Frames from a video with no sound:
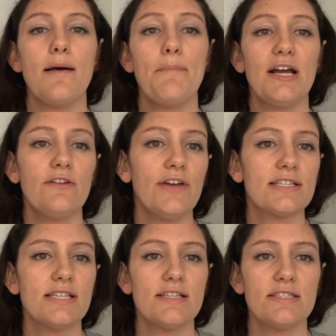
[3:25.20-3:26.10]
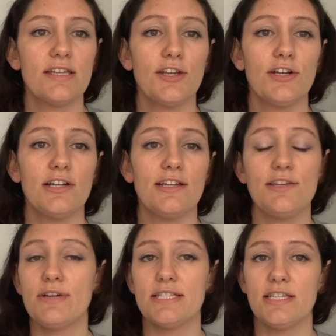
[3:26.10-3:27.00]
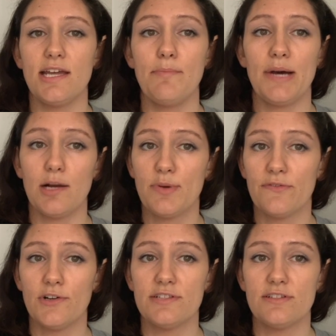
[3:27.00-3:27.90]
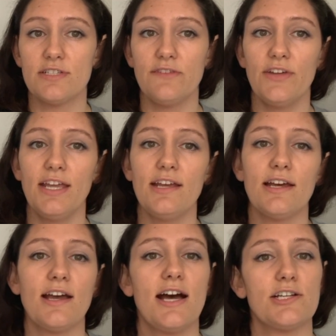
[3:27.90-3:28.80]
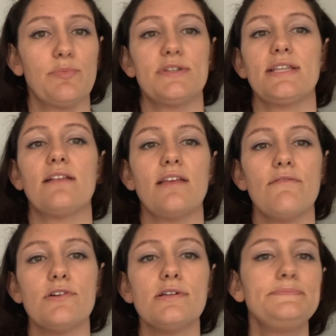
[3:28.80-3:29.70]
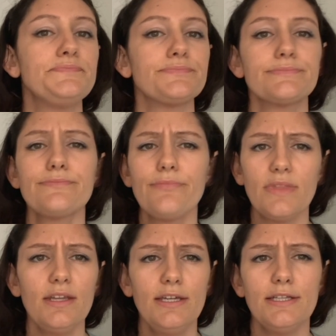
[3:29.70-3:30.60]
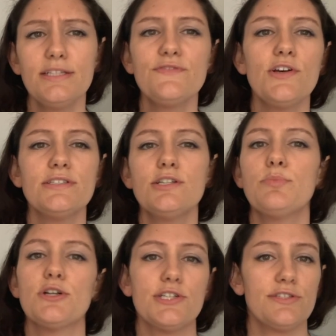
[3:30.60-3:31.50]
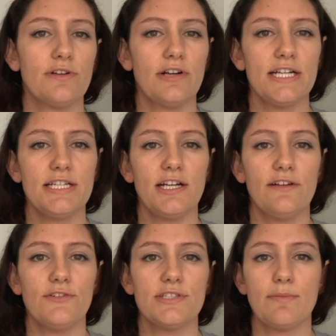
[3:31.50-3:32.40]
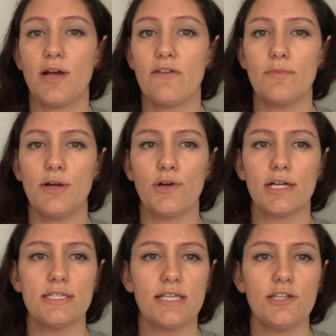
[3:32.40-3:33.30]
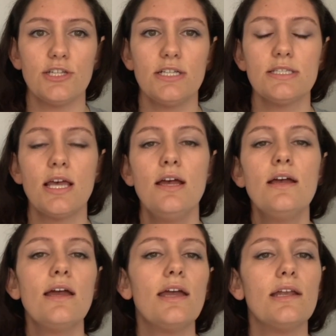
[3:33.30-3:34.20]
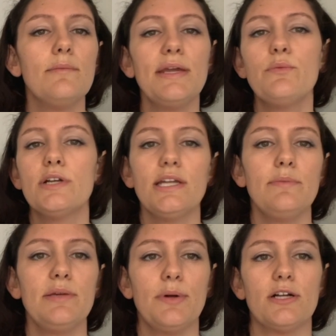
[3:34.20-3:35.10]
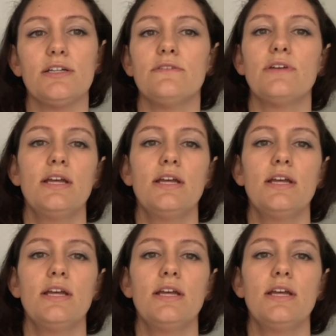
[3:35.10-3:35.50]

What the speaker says: Bioffex has secured a USDA BioPreferred certificate at 100% level. And this falls under purchasing criteria for some government organizations, and it may one day be part of